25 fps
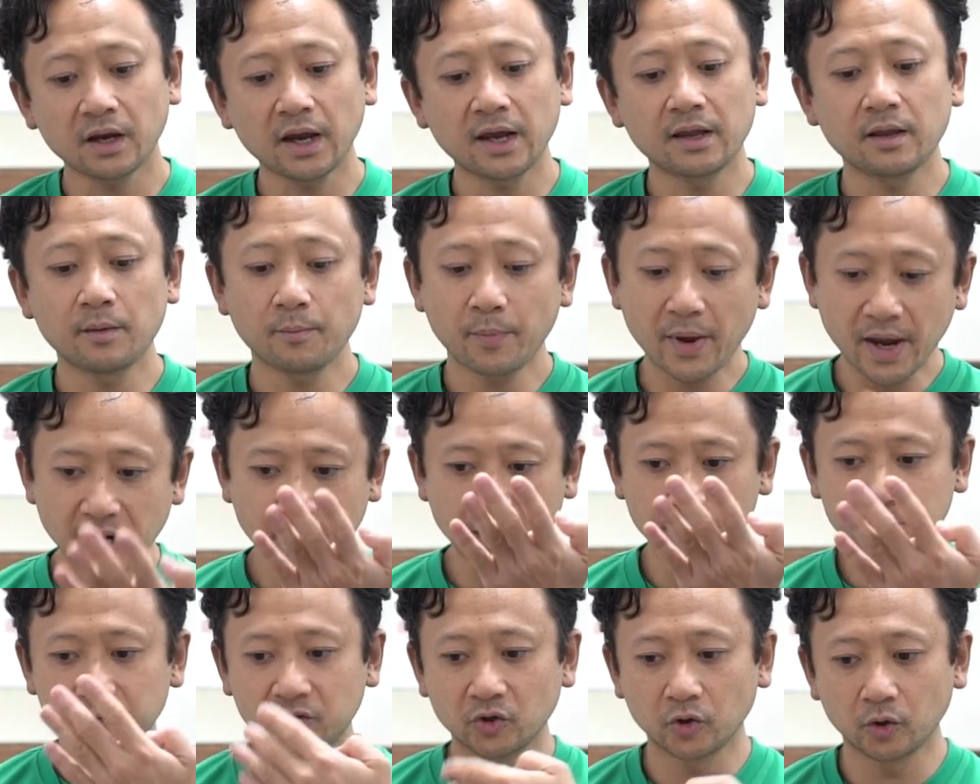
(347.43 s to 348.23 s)
And then
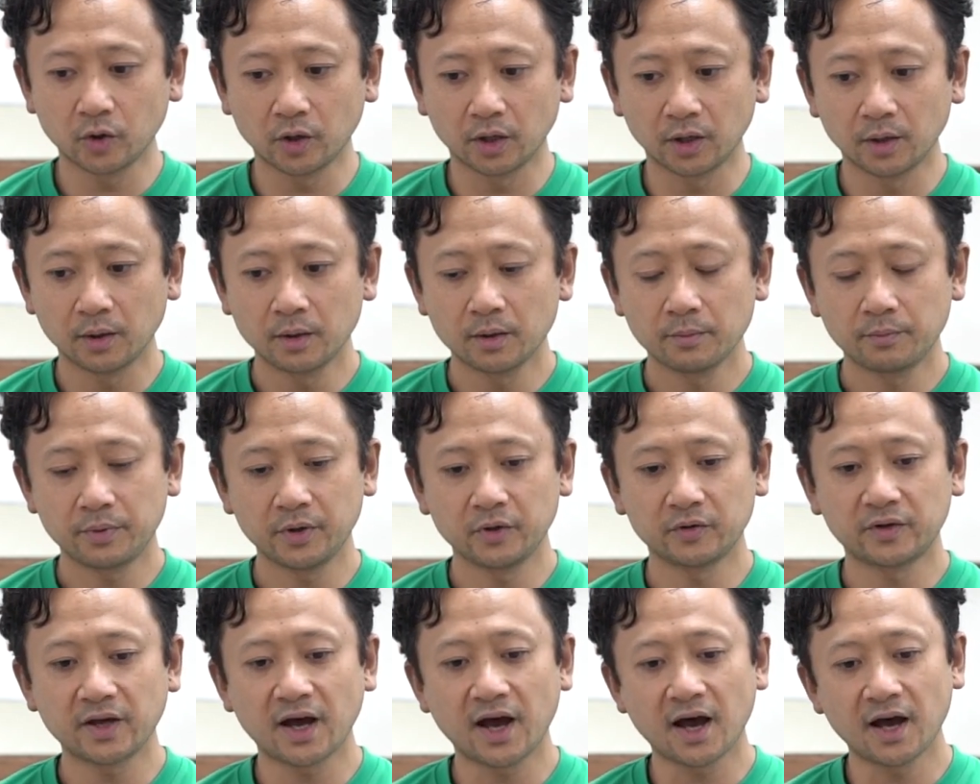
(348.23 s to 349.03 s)
back up to a
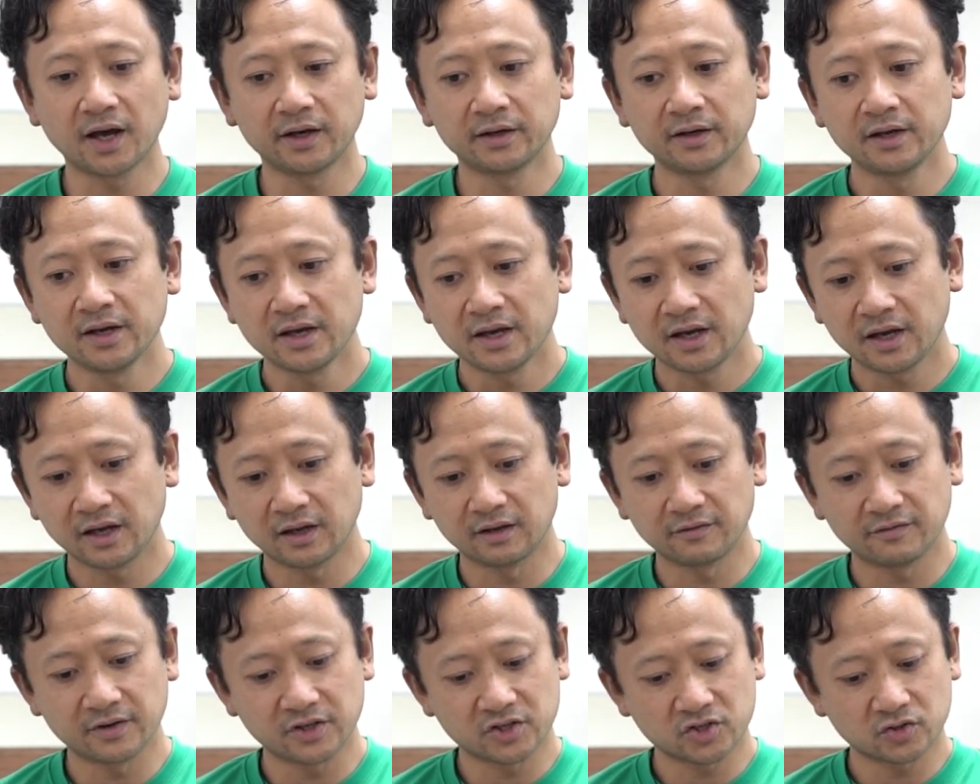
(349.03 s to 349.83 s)
biu tan
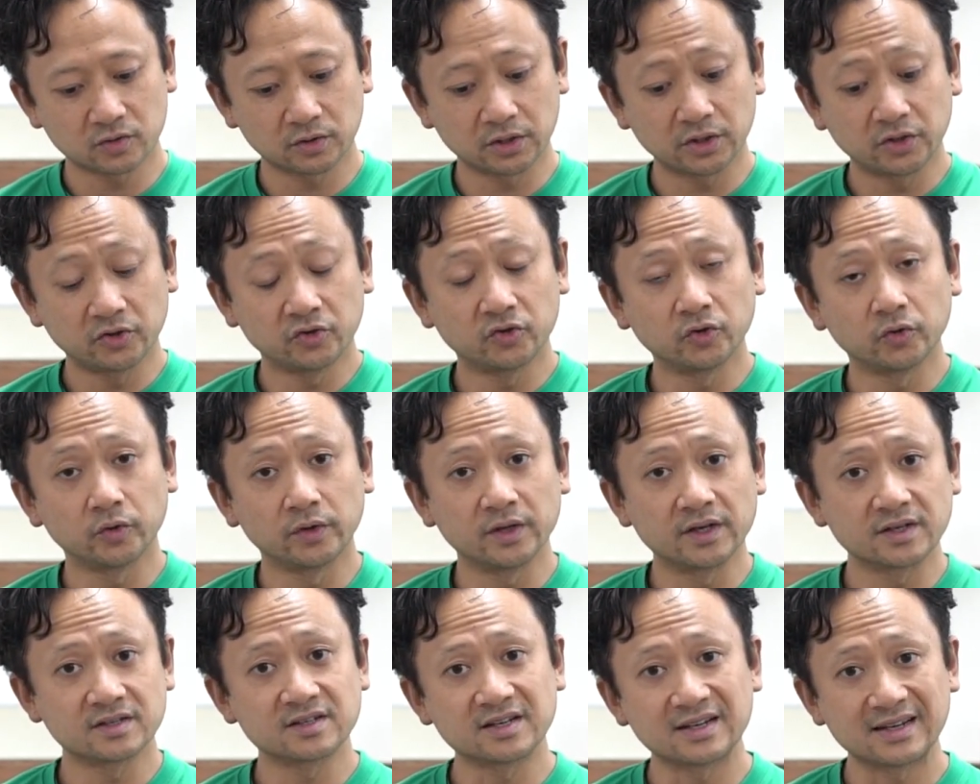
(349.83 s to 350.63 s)
and eventually do
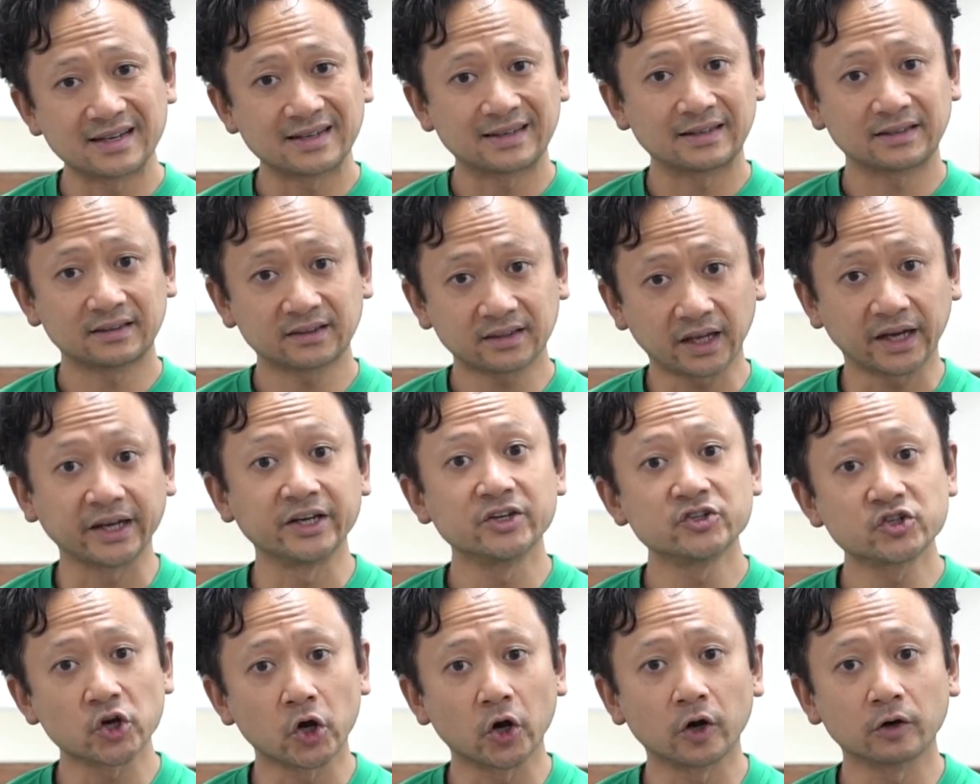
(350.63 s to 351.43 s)
this
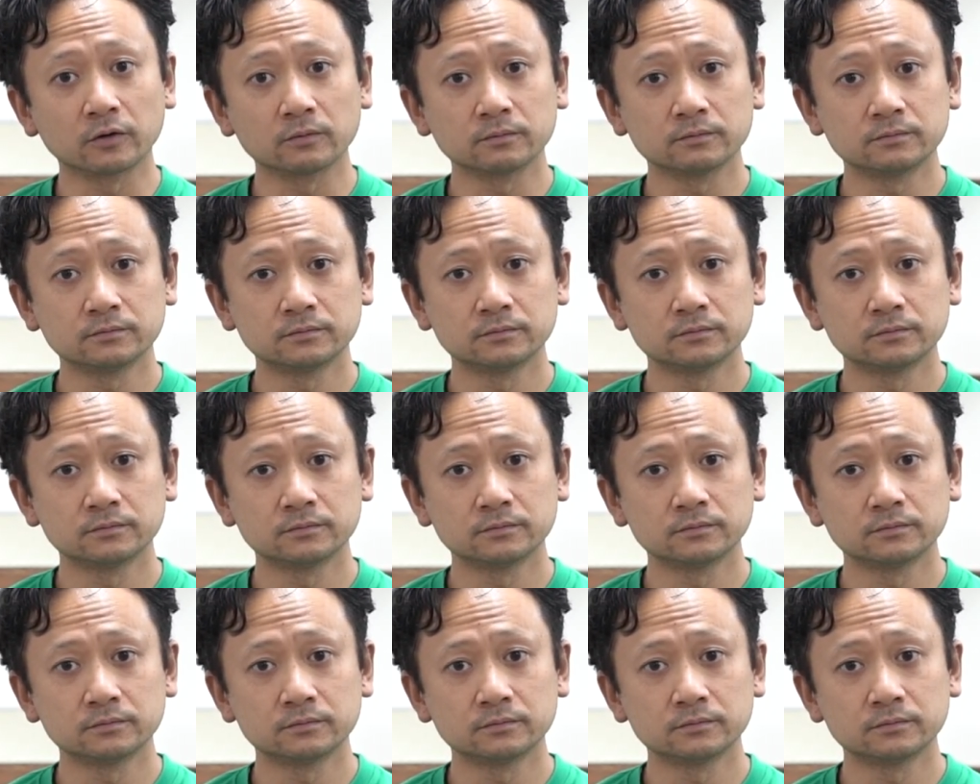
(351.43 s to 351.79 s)
Teui Jeung.